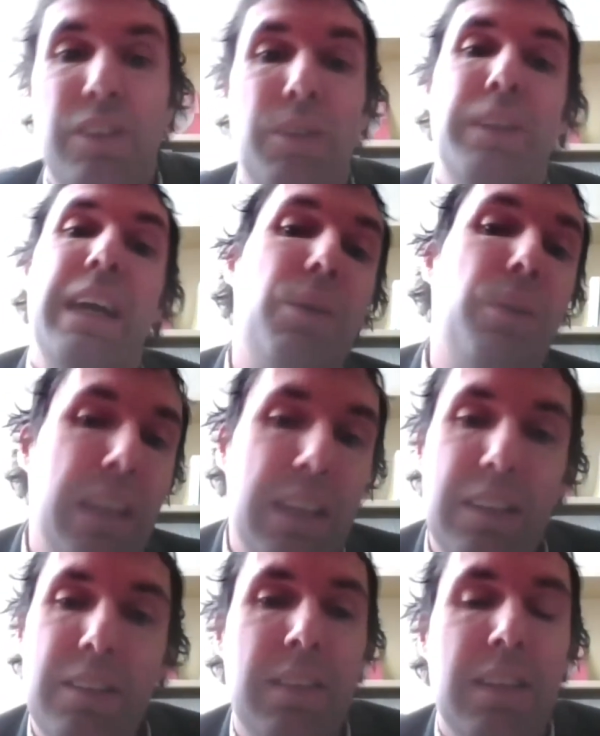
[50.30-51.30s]

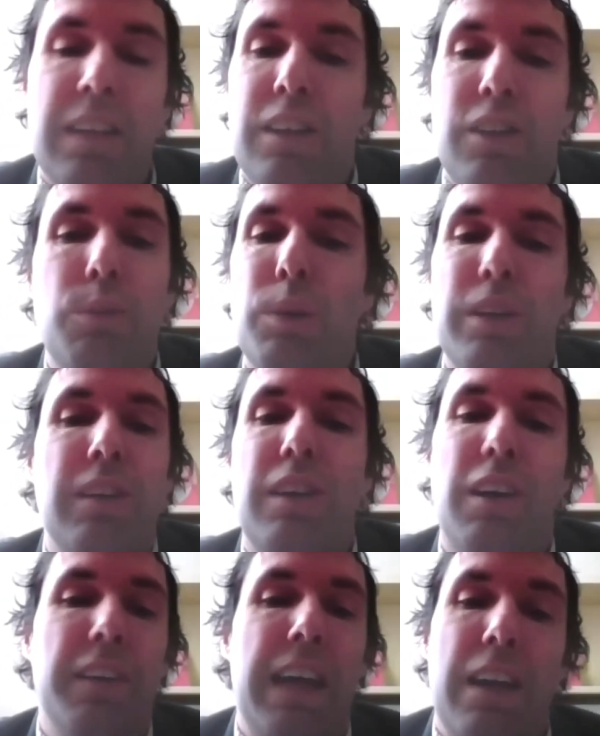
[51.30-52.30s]
Nowadays, you wouldn't
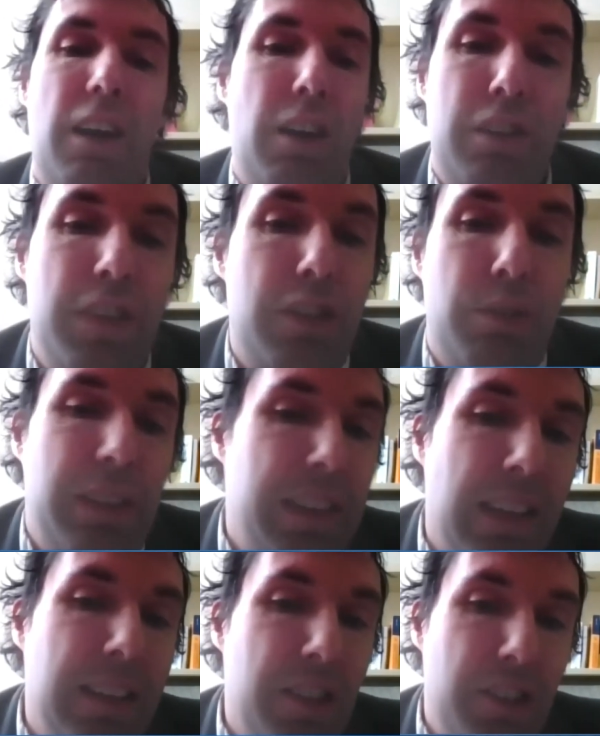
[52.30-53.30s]
call that artificial
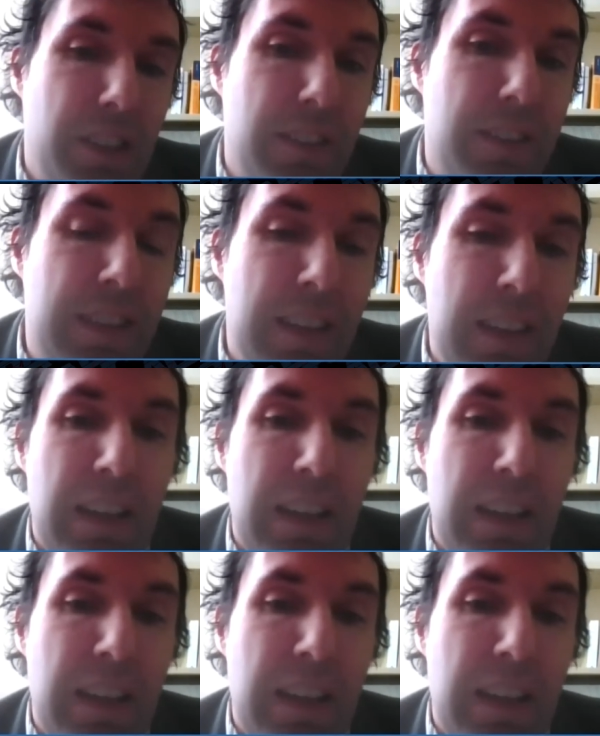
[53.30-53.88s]
intelligence.